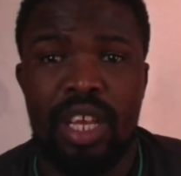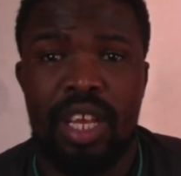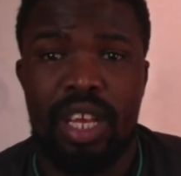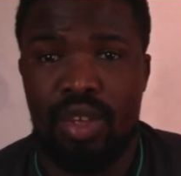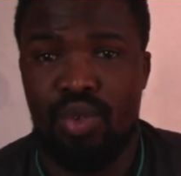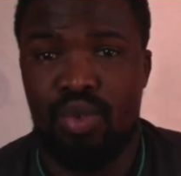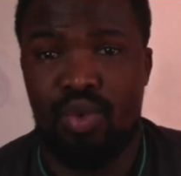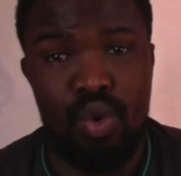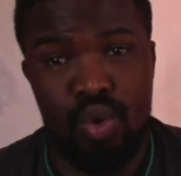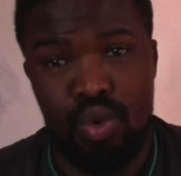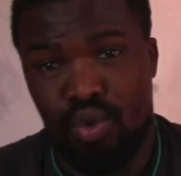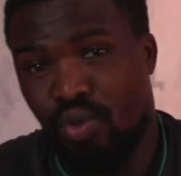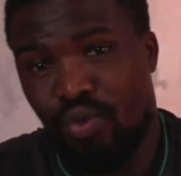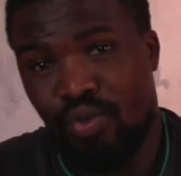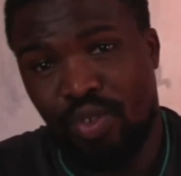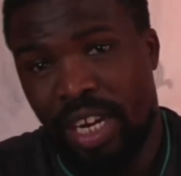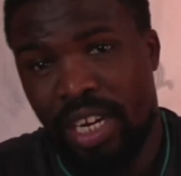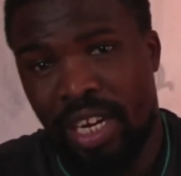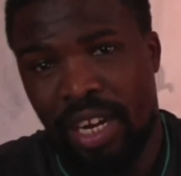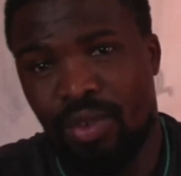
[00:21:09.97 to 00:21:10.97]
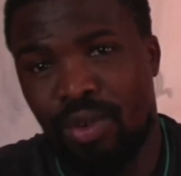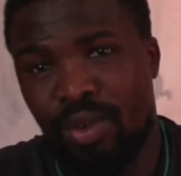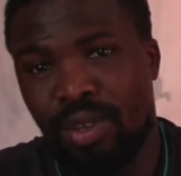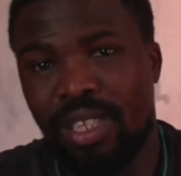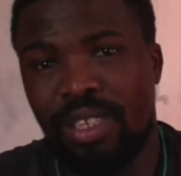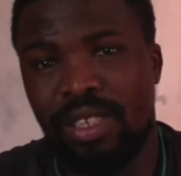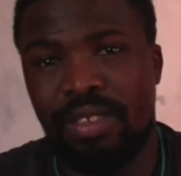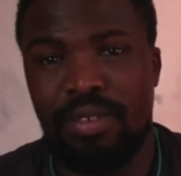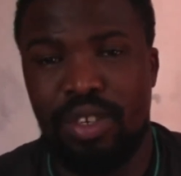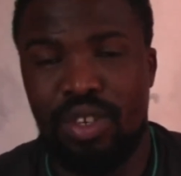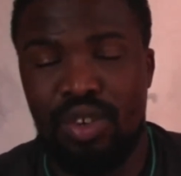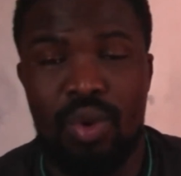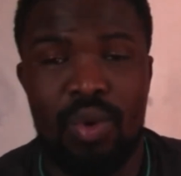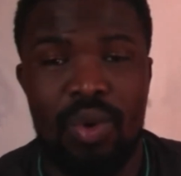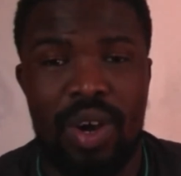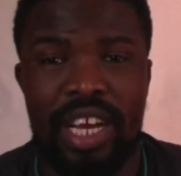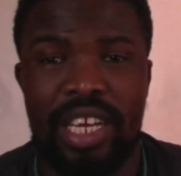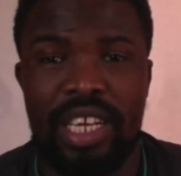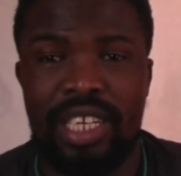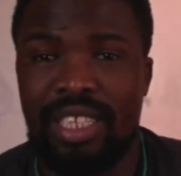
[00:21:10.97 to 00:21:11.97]
You're going to find out on this video
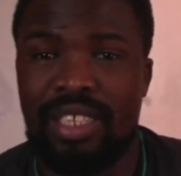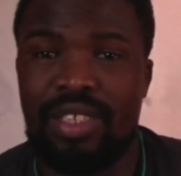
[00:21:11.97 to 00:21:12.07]
why,